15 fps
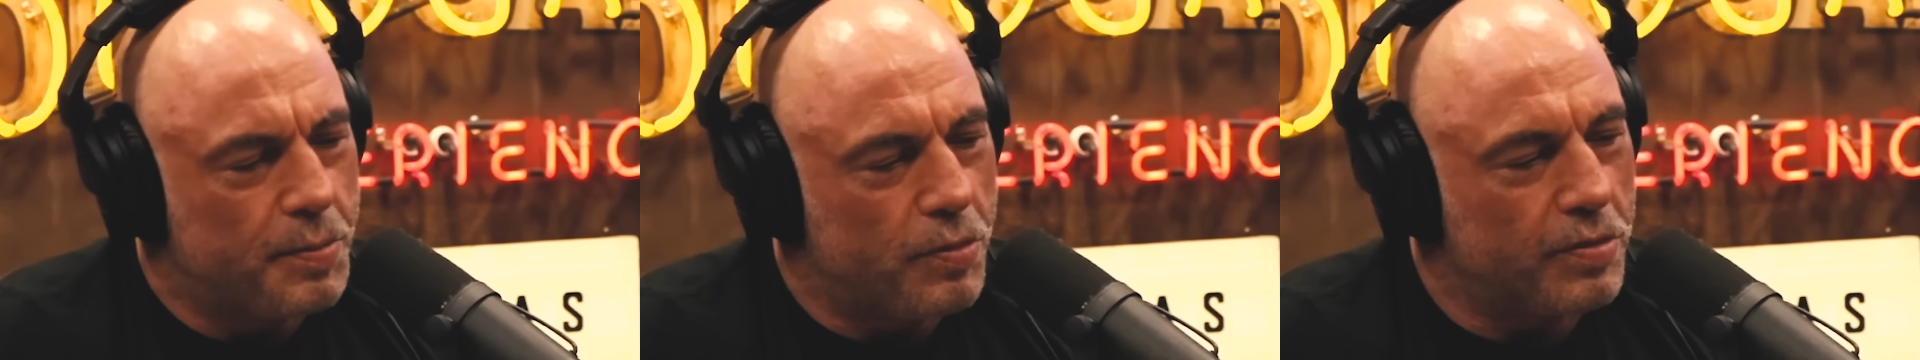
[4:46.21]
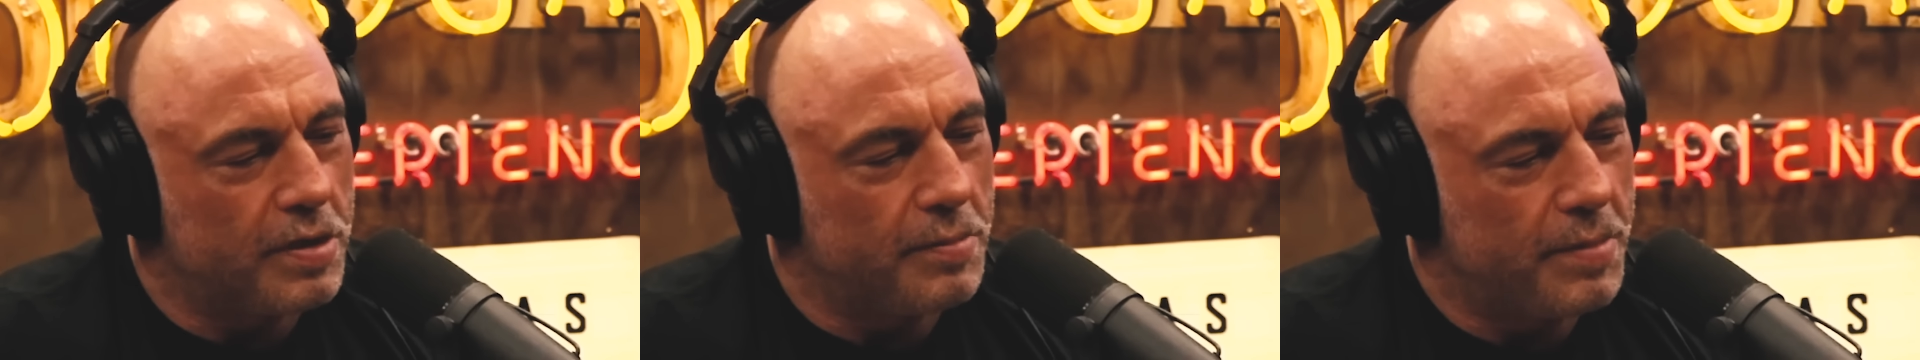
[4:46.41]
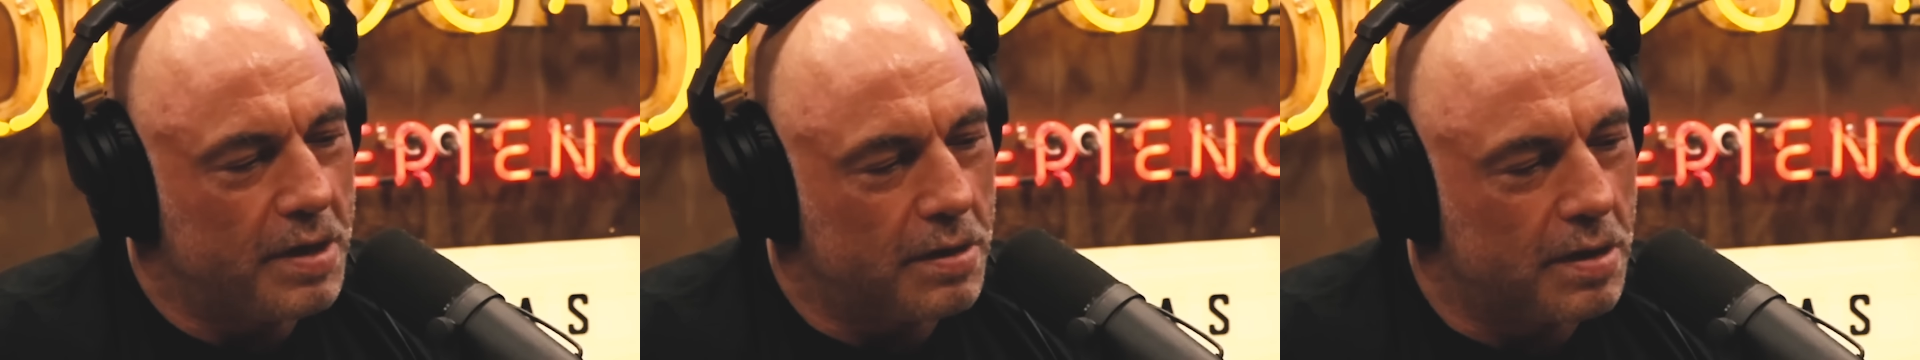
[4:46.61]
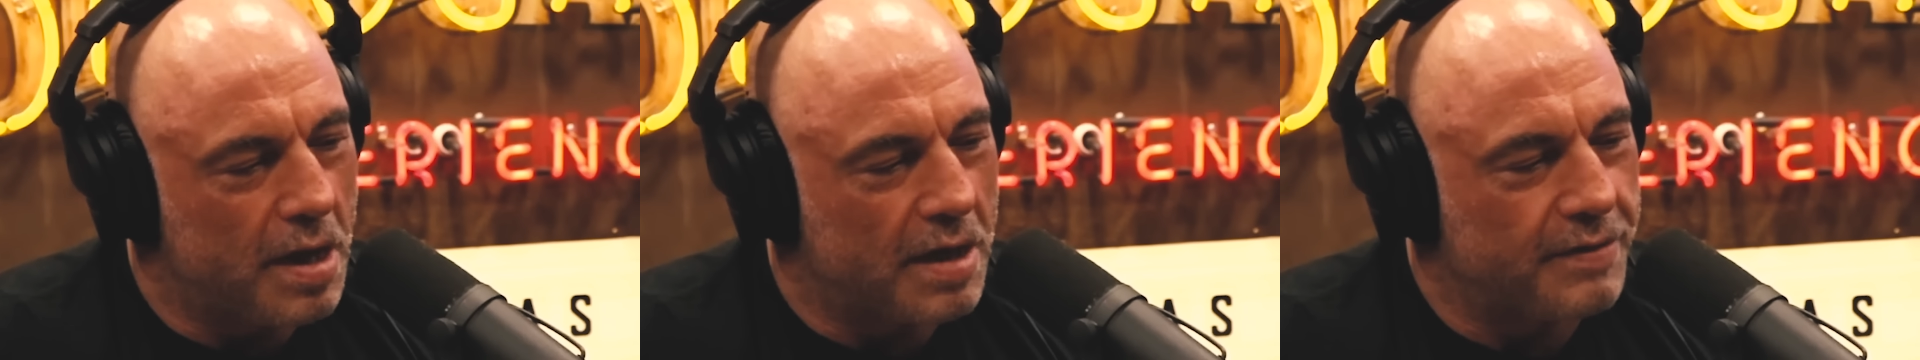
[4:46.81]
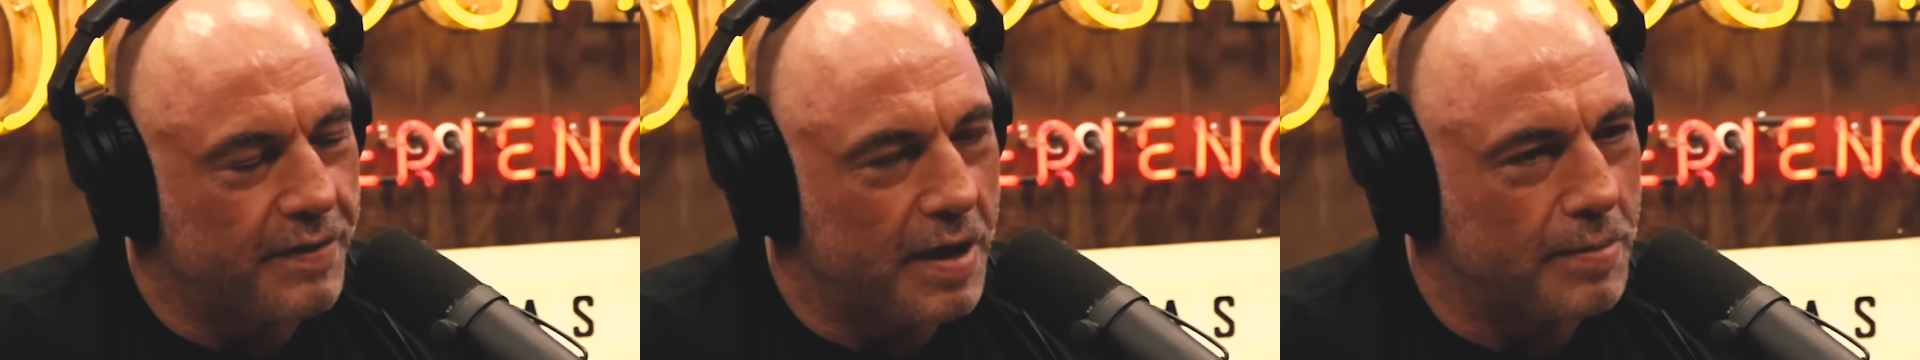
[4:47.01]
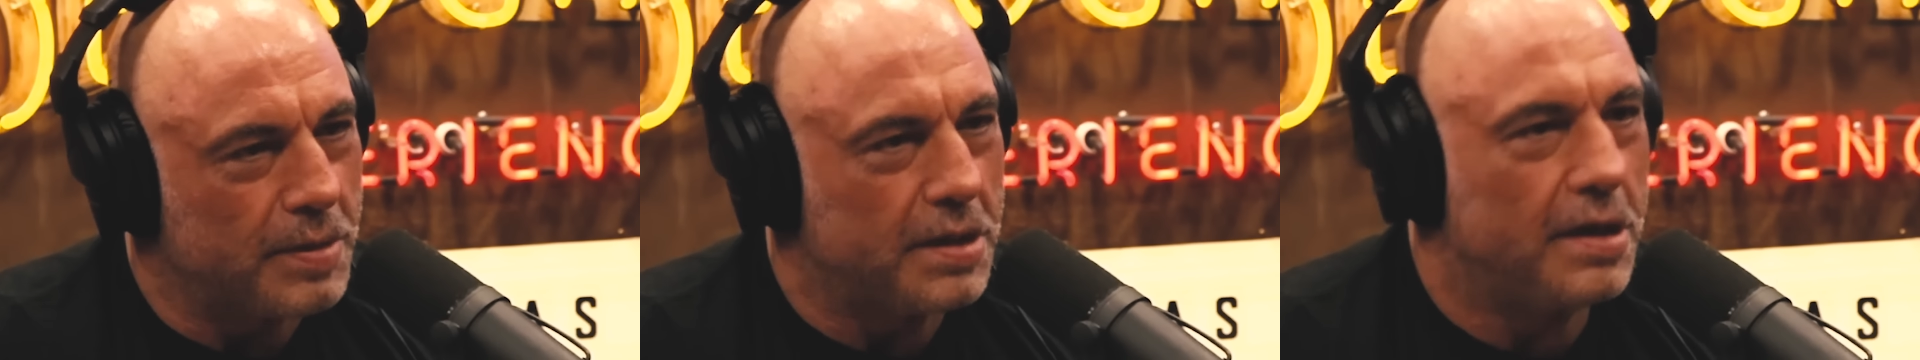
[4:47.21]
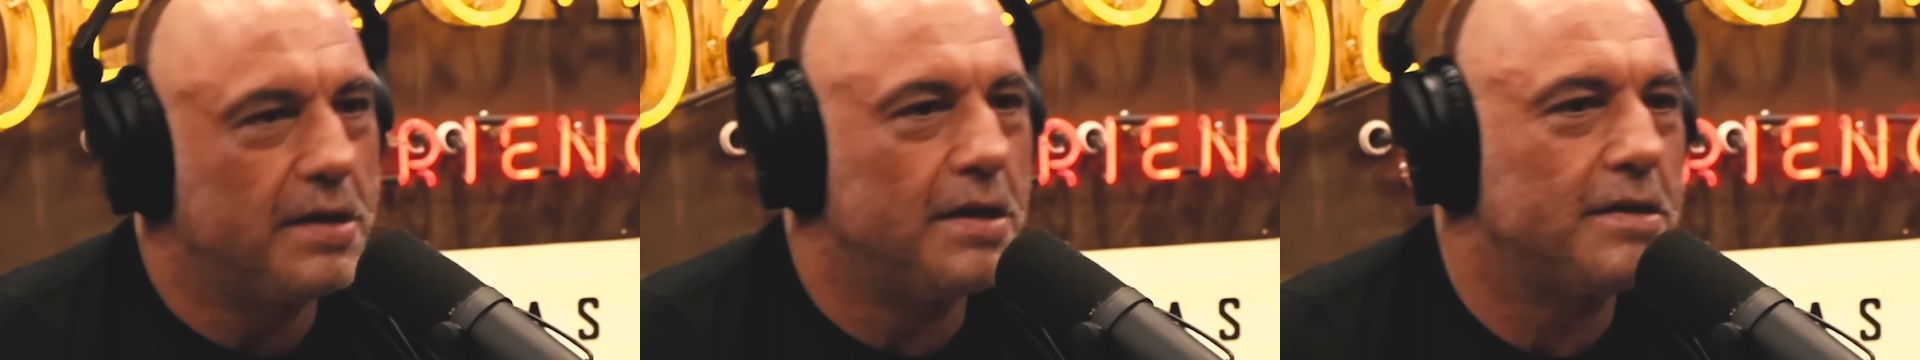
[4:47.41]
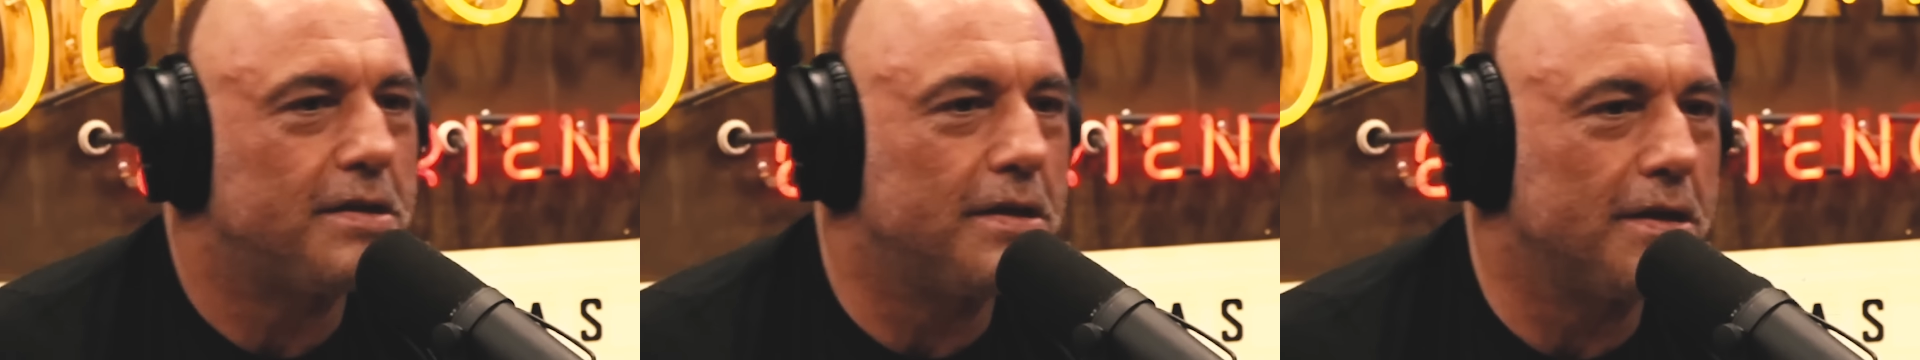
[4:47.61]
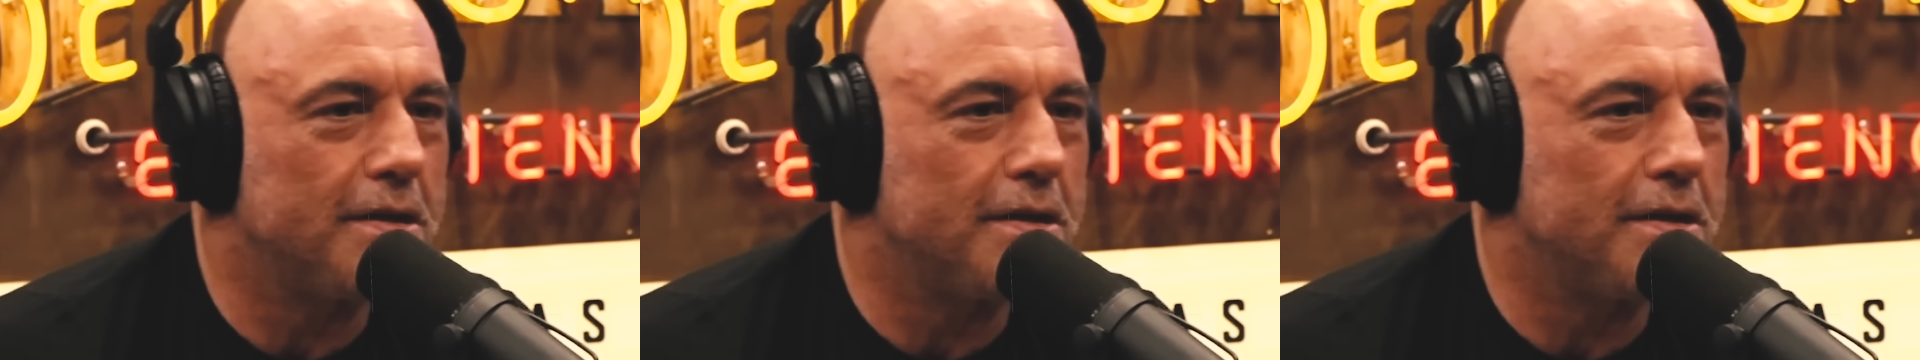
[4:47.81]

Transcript: was born in a middle class family, and then mm.